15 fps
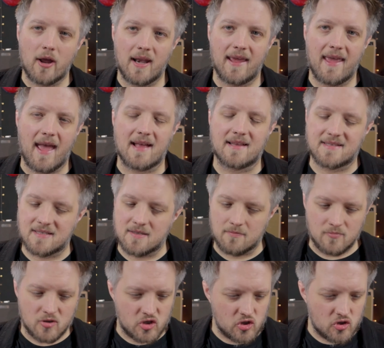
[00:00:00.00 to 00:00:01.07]
going to get
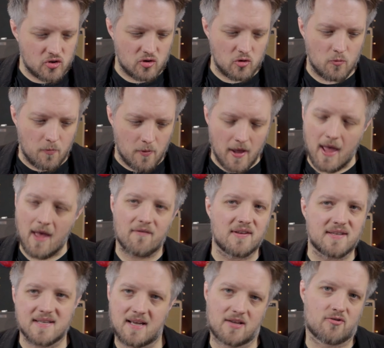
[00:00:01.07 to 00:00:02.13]
some super heavy
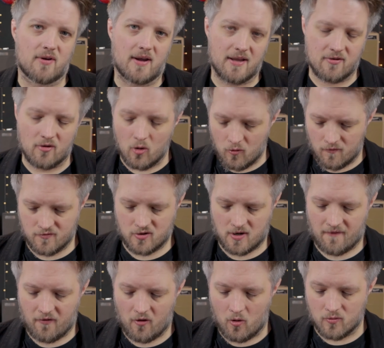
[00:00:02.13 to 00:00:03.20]
saturated
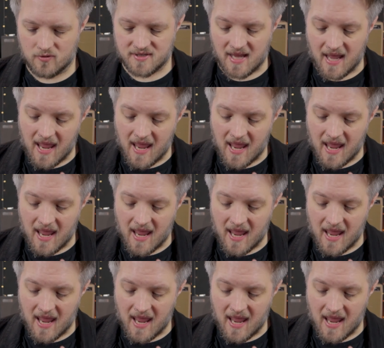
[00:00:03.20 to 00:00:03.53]
overdrive tones.